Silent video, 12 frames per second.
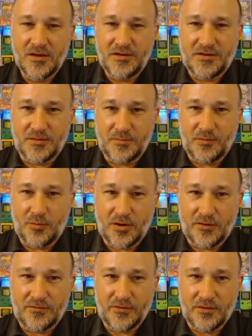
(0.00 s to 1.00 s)
So
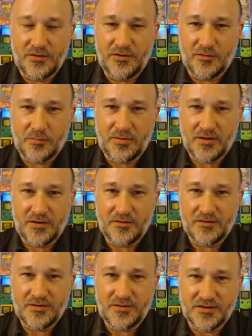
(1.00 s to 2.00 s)
beware for newer
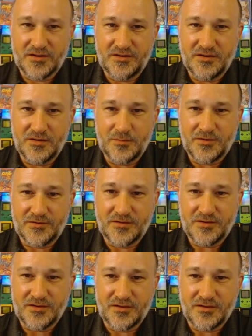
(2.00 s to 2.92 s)
players, these Continuum missions,